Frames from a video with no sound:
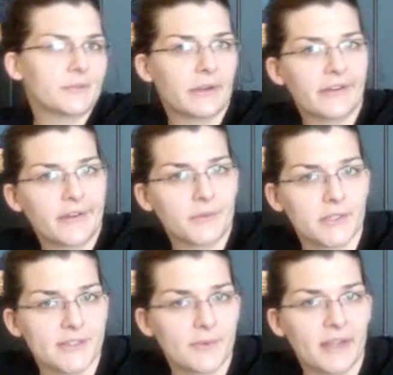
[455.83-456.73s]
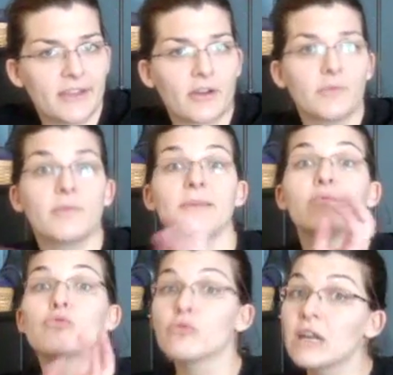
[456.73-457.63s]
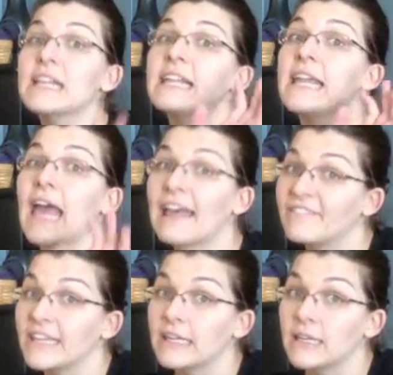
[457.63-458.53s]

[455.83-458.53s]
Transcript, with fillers: sweater and worsted weight yarn would be really heavy.